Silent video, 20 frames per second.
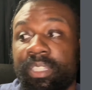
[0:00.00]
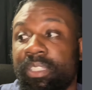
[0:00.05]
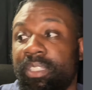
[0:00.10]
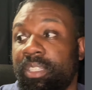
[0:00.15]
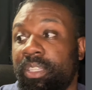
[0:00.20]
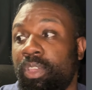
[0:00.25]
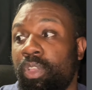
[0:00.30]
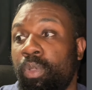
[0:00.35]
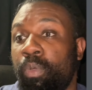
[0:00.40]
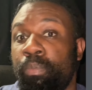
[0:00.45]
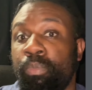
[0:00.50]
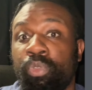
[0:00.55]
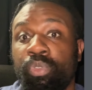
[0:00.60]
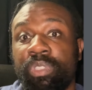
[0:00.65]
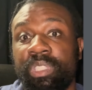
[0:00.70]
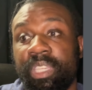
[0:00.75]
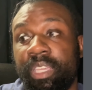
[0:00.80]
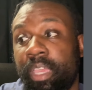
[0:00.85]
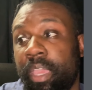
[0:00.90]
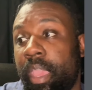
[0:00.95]
to your
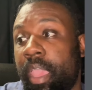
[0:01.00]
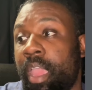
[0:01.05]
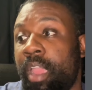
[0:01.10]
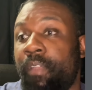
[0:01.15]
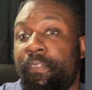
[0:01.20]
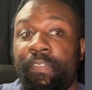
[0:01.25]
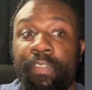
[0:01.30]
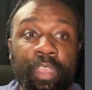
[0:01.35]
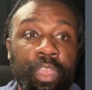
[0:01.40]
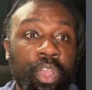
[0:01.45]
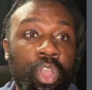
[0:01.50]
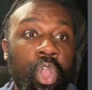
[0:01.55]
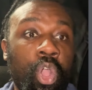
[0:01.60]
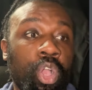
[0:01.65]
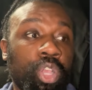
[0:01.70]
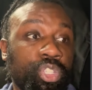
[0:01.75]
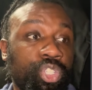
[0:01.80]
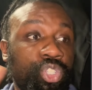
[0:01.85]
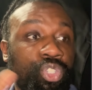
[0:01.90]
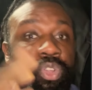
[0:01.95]
music in Africa,
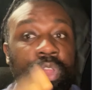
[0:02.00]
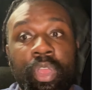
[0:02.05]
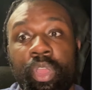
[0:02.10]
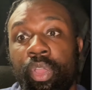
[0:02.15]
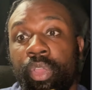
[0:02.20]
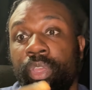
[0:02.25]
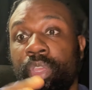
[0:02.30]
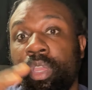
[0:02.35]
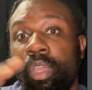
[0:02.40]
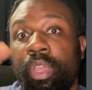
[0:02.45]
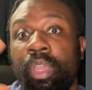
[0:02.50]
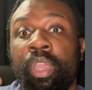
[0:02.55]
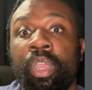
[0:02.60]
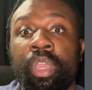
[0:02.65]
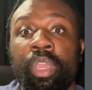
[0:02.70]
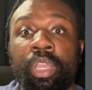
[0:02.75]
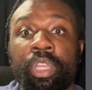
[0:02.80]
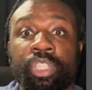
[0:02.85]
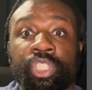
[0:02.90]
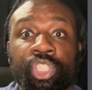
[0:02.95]
Australia,
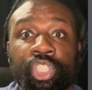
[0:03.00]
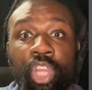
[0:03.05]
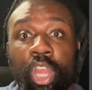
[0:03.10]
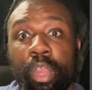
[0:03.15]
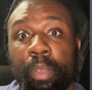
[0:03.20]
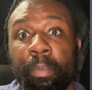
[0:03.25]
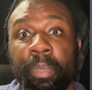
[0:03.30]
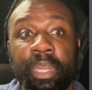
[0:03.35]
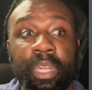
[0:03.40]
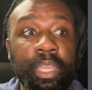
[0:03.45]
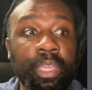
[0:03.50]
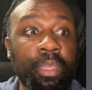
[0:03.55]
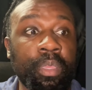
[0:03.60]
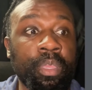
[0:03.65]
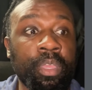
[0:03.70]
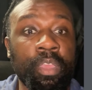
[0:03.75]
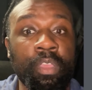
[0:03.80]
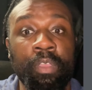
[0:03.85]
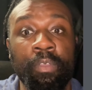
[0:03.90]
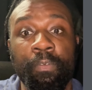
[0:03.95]
Germany,
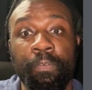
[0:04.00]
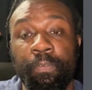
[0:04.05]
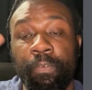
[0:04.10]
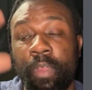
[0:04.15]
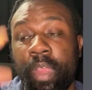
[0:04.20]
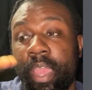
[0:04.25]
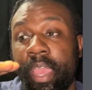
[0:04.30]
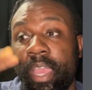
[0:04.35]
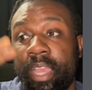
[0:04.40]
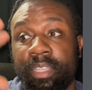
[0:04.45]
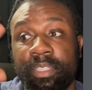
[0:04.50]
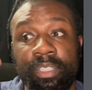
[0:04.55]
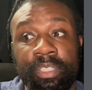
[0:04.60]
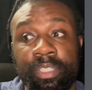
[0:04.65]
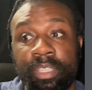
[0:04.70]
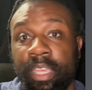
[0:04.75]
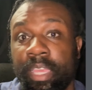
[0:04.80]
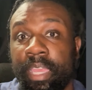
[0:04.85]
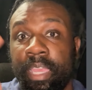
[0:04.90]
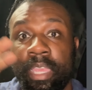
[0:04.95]

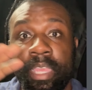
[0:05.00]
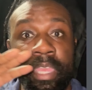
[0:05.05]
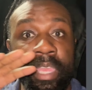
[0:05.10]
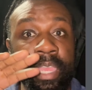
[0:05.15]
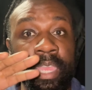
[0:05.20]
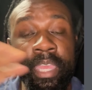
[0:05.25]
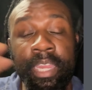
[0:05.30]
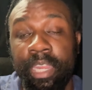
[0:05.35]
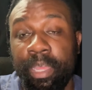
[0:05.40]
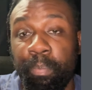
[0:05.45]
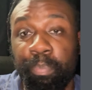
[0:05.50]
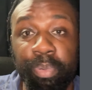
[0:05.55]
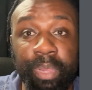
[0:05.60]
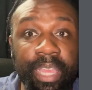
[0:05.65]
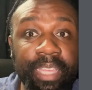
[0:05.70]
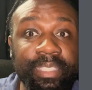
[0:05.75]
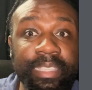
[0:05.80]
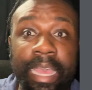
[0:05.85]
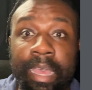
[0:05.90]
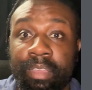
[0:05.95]
France, any
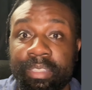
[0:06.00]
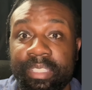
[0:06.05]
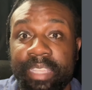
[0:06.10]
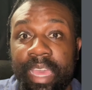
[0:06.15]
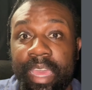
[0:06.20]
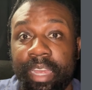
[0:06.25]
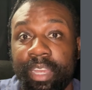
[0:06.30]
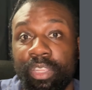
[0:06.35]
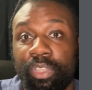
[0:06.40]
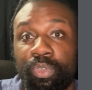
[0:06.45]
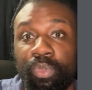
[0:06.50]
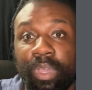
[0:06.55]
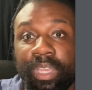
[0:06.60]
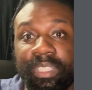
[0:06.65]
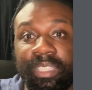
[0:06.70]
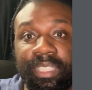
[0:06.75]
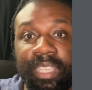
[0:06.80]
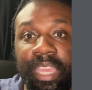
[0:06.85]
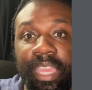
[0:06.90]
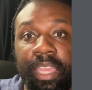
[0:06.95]
place outside of the
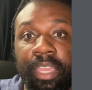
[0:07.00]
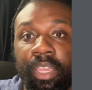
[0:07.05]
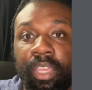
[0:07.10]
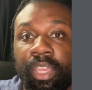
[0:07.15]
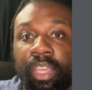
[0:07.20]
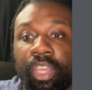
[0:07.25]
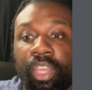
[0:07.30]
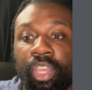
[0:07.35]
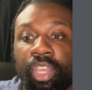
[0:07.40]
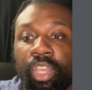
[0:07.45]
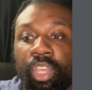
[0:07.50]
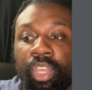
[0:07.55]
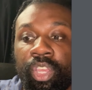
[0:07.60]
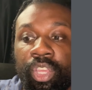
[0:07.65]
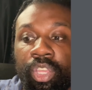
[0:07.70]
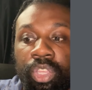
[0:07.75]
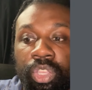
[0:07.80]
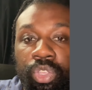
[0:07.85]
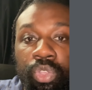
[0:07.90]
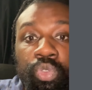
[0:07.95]
USA,
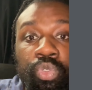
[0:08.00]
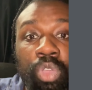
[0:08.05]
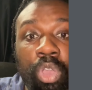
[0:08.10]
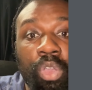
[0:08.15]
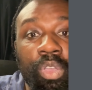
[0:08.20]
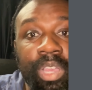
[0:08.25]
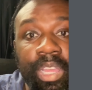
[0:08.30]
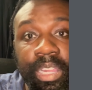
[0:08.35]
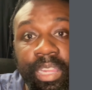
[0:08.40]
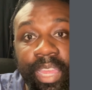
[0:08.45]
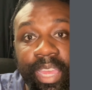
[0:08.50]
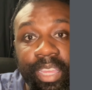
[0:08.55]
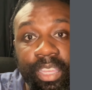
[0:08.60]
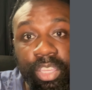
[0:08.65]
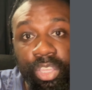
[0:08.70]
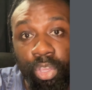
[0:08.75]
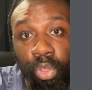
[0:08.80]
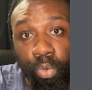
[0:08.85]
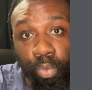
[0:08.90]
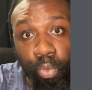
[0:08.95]
you gonna
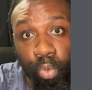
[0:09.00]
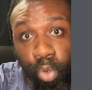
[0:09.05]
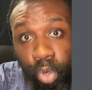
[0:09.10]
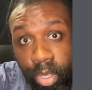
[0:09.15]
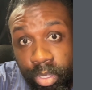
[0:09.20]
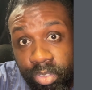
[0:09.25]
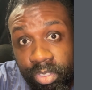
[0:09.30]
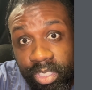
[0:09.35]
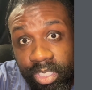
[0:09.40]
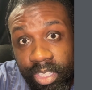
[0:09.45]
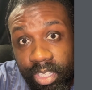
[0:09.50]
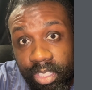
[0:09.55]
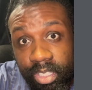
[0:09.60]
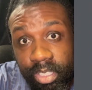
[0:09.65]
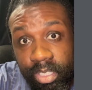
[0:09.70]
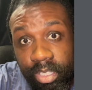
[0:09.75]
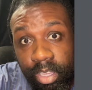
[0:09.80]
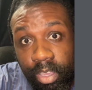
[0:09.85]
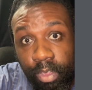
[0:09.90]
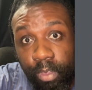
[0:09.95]
collect your
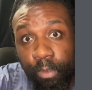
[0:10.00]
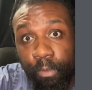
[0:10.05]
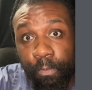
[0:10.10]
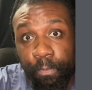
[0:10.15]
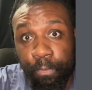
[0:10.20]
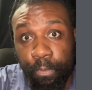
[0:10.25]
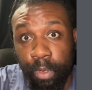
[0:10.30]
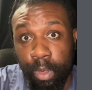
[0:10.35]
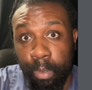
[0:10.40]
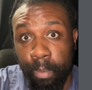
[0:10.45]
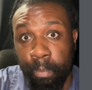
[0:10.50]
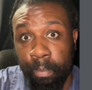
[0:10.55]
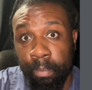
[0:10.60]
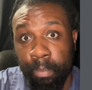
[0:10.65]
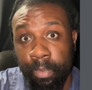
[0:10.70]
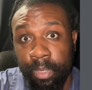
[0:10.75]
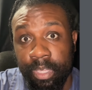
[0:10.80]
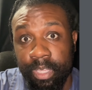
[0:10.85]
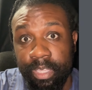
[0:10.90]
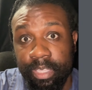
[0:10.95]
royalties from
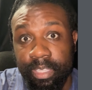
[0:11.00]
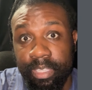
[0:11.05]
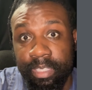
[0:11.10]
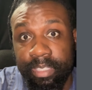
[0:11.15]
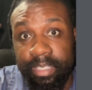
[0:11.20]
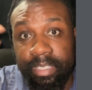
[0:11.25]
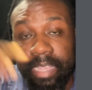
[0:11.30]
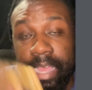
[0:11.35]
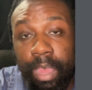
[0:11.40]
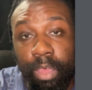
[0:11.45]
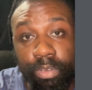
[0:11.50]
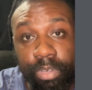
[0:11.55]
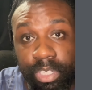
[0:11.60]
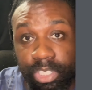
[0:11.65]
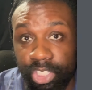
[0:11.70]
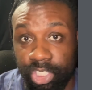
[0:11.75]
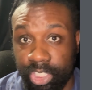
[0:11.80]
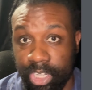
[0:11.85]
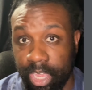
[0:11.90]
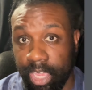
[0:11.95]
Sound
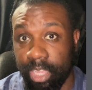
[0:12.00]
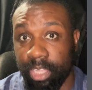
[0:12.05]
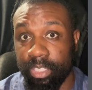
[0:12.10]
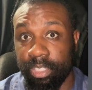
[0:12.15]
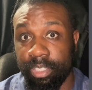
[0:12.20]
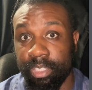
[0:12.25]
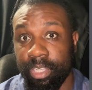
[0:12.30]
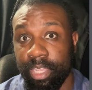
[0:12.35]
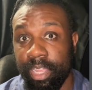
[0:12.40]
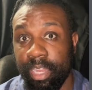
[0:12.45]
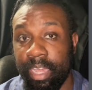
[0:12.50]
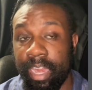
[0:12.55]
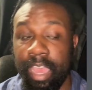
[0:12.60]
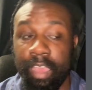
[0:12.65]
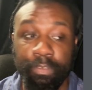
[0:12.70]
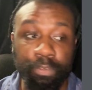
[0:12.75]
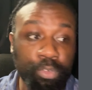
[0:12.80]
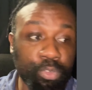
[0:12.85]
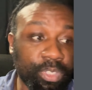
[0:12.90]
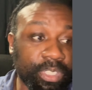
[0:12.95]
Exchange.
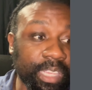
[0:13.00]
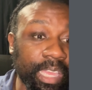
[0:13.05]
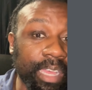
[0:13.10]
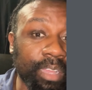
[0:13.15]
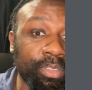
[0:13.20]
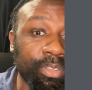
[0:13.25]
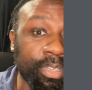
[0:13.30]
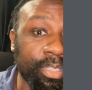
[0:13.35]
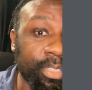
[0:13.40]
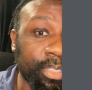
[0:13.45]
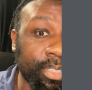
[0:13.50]
Now, if you signed